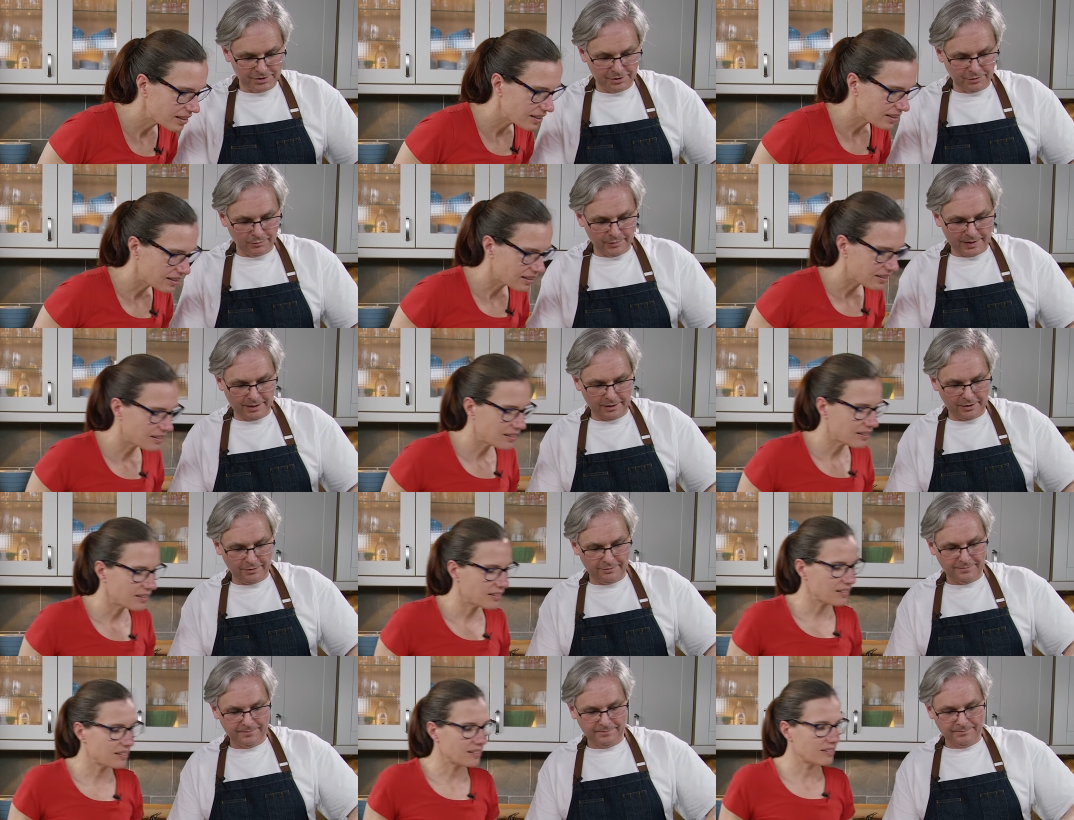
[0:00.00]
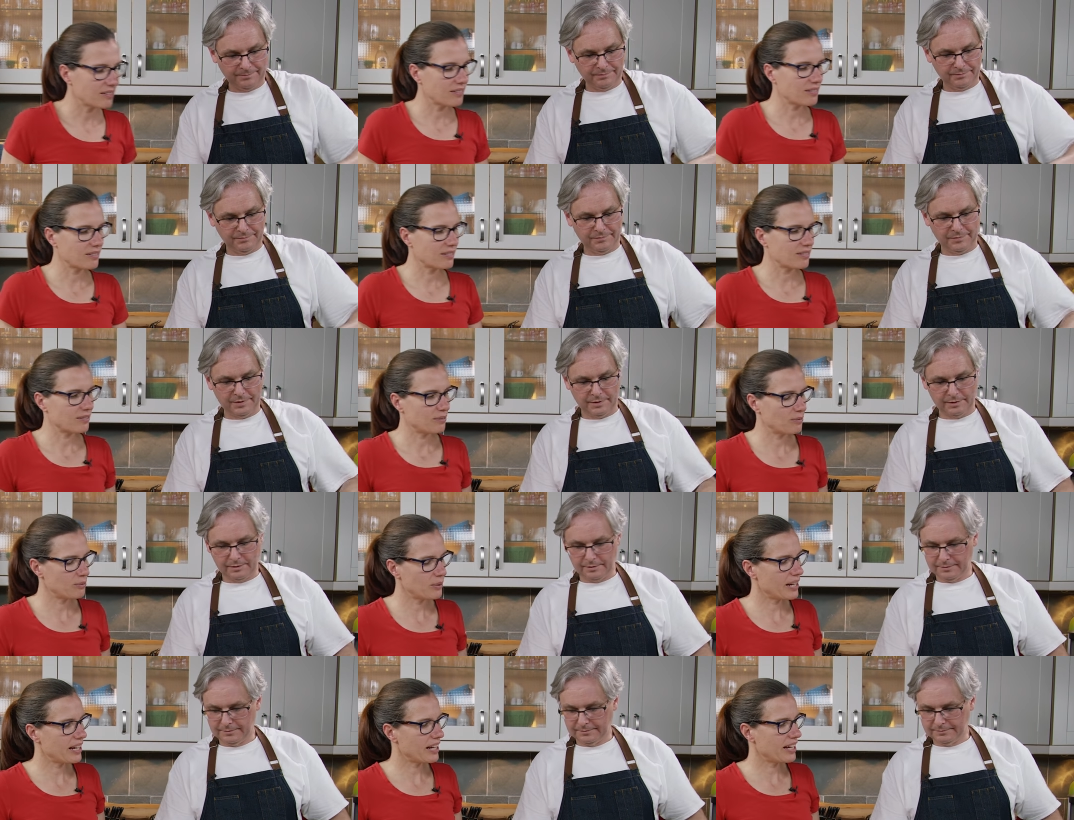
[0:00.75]
Speaker 1: still way low.
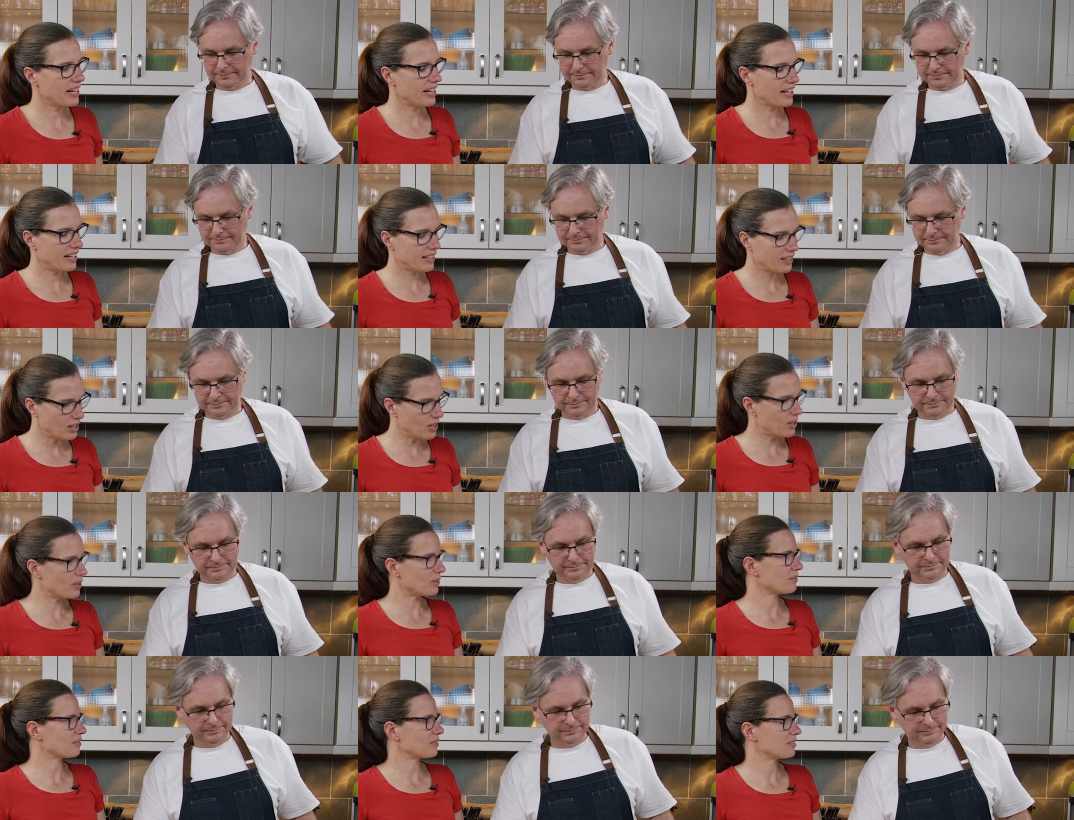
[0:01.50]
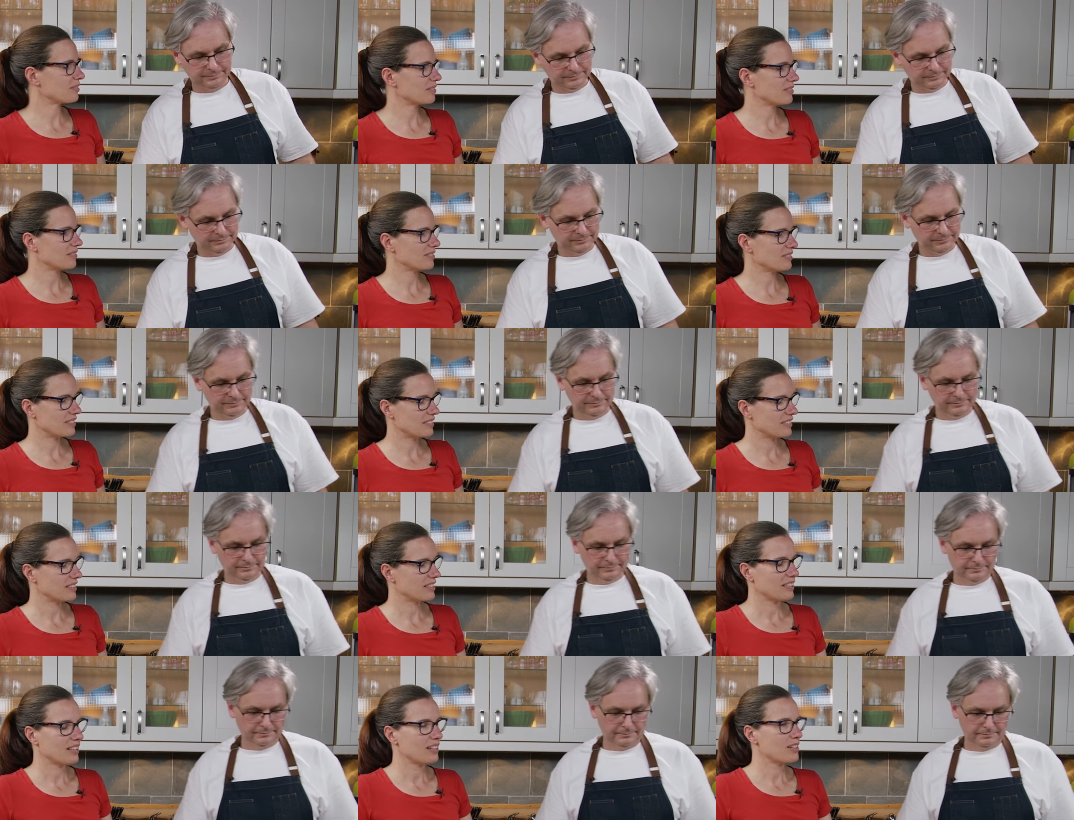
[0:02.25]
Speaker 2: Way low.
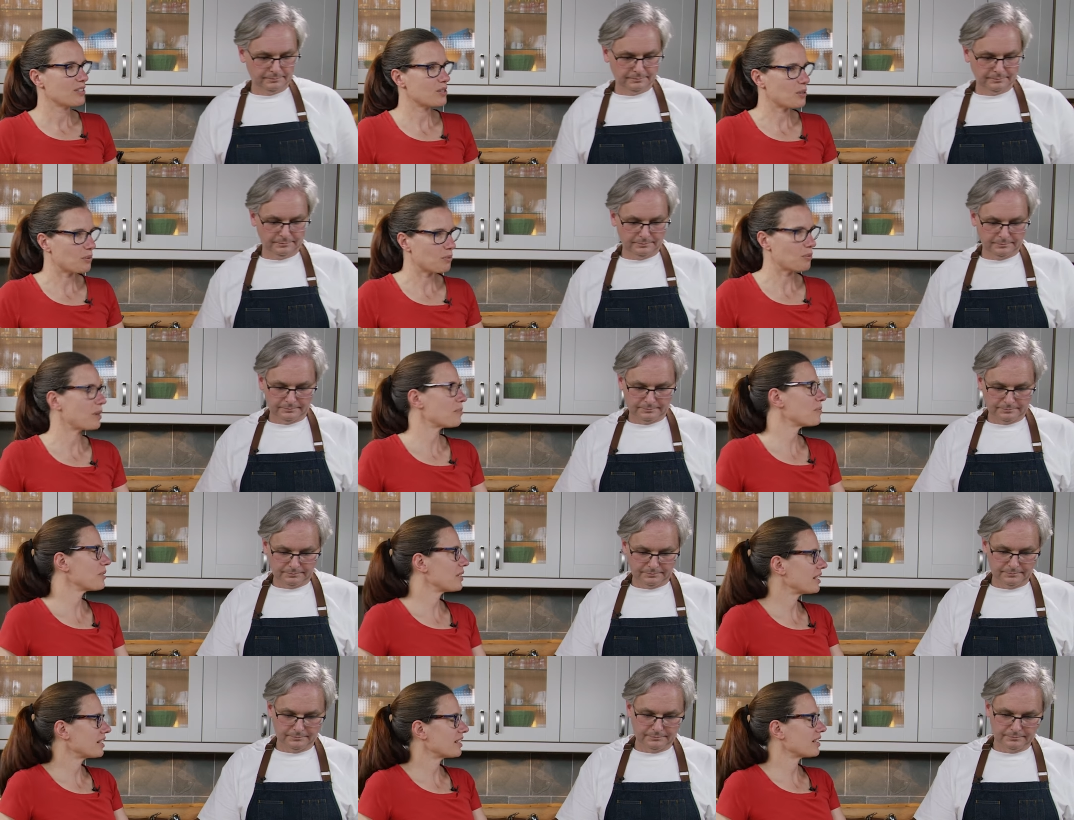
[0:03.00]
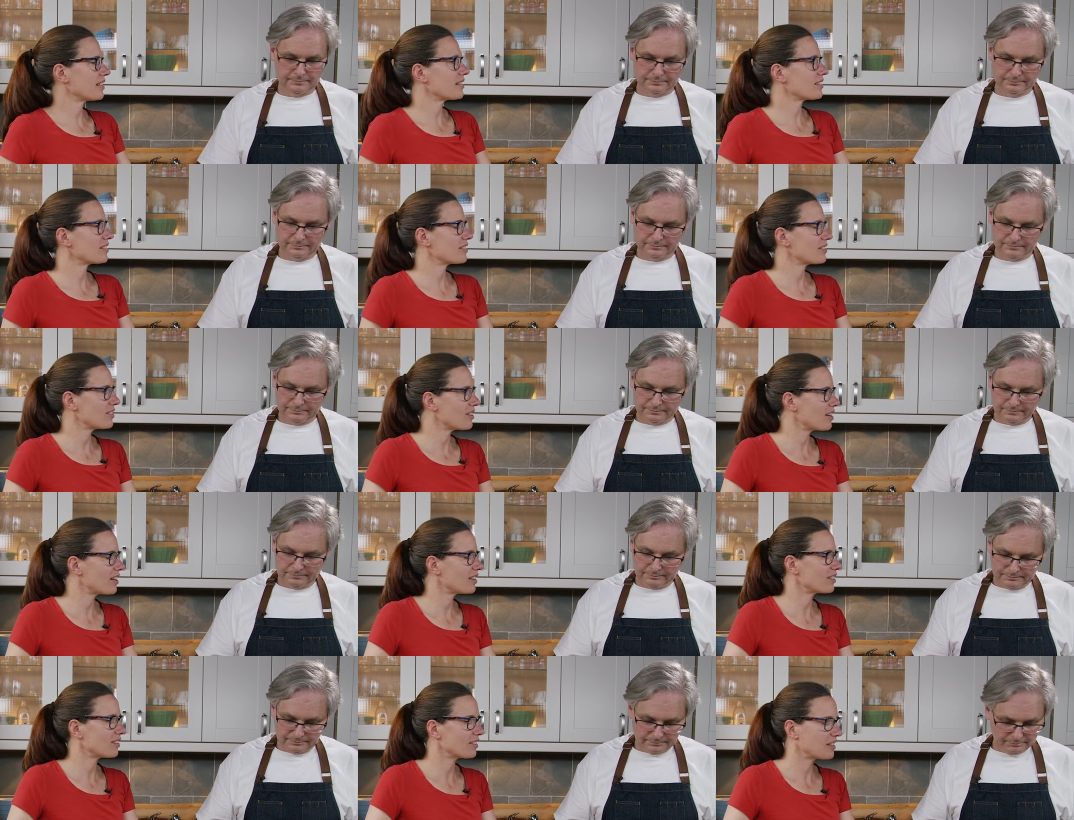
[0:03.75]
So one minute,
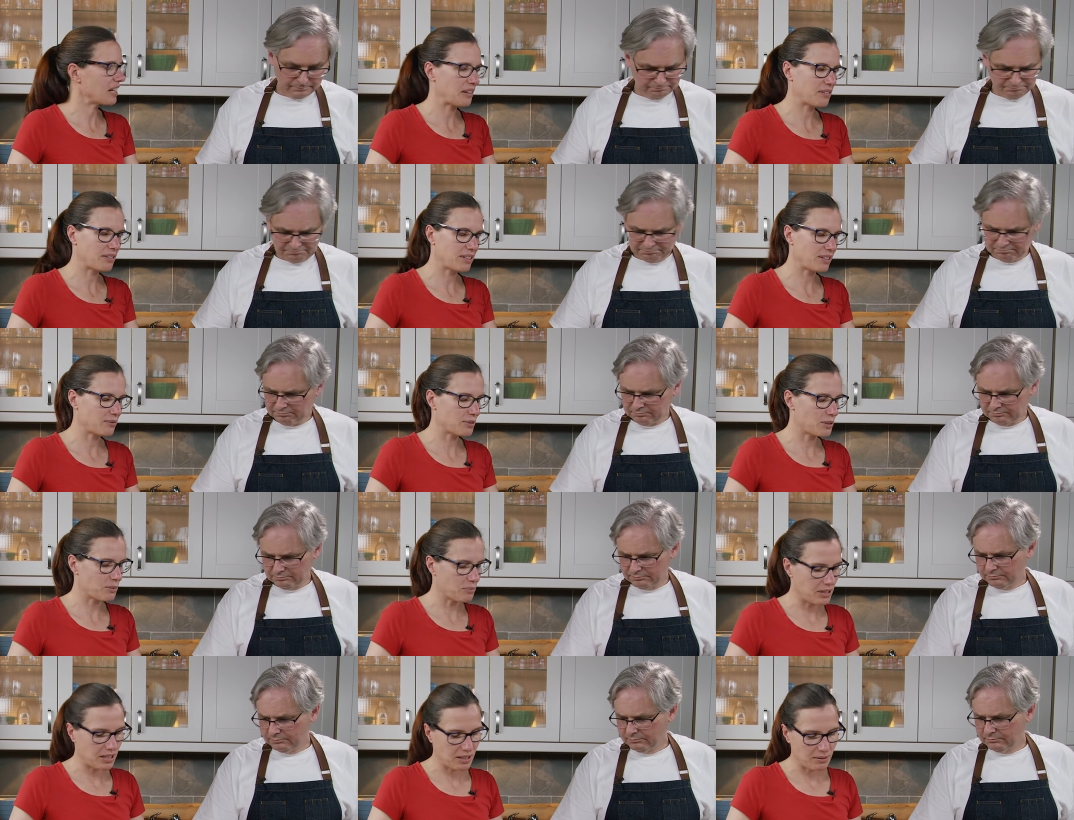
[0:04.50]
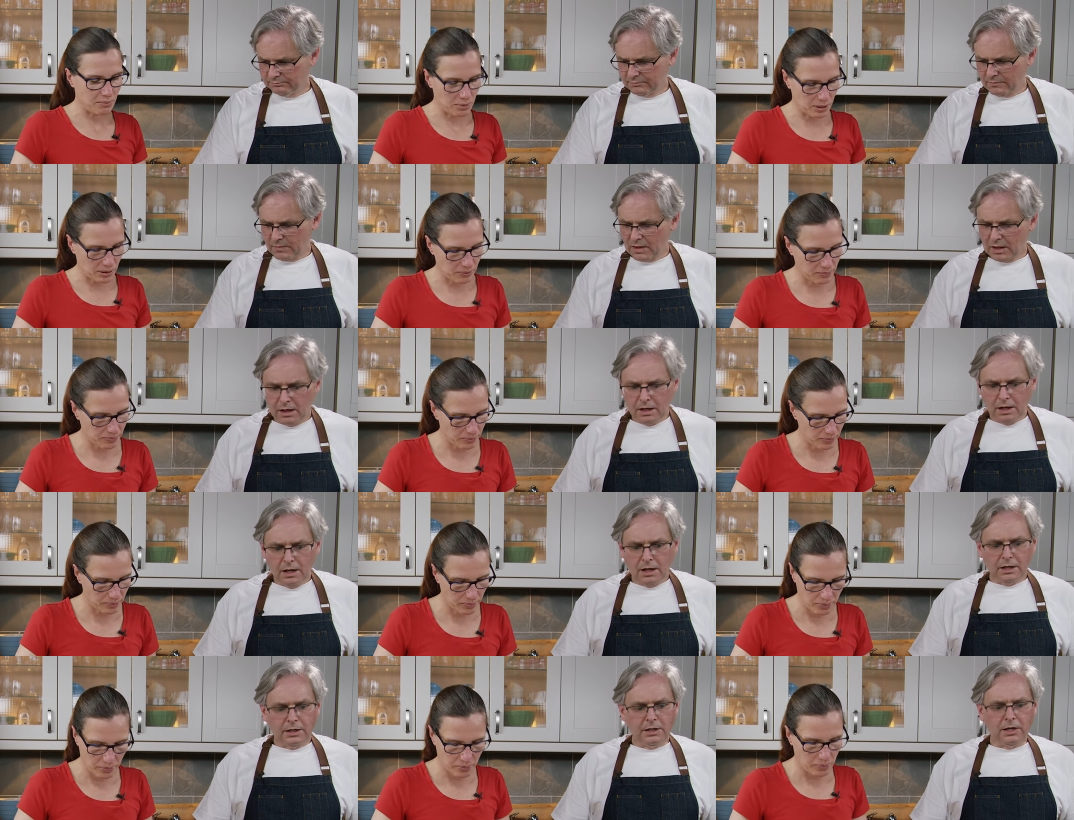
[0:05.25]
not. I don't think it was a minute, but.
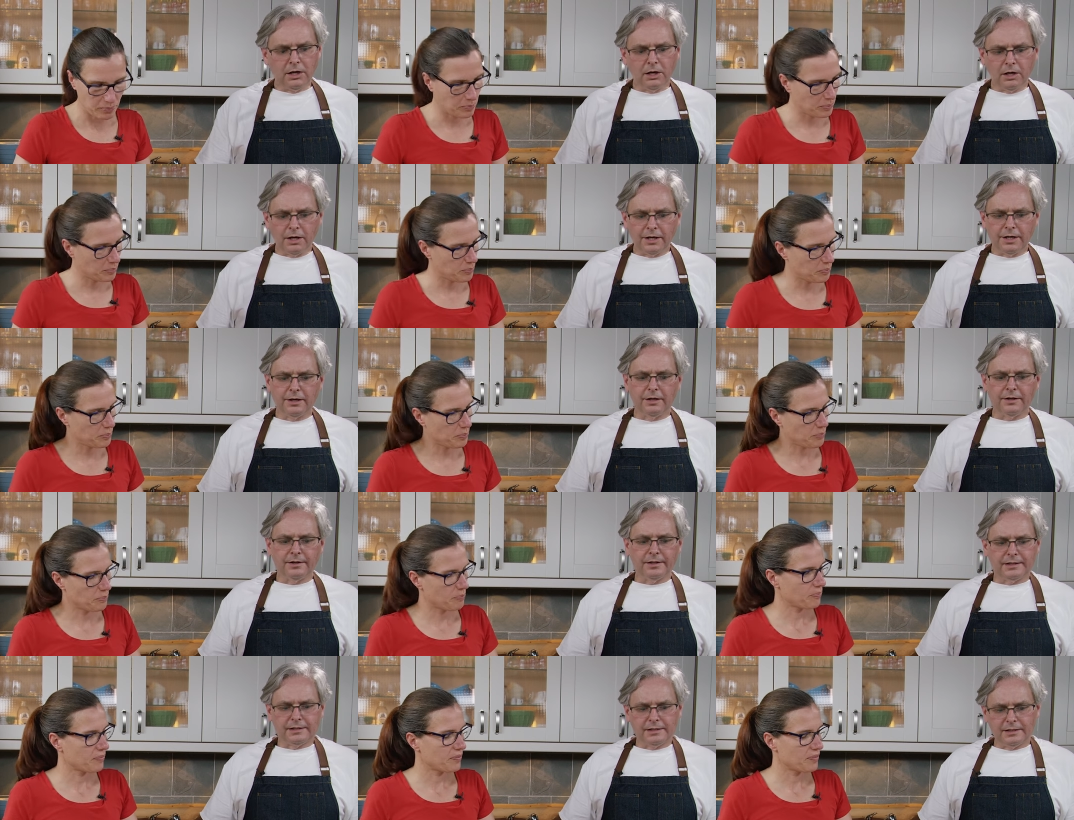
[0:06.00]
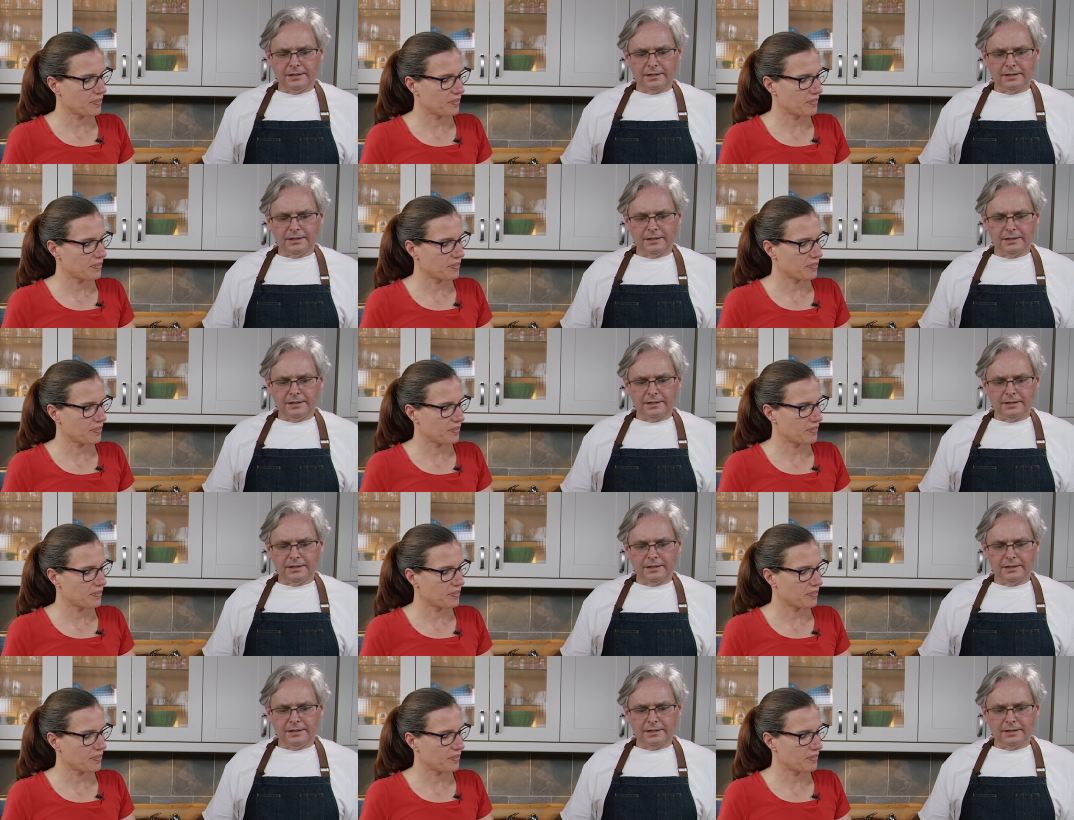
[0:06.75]
No, I, uh,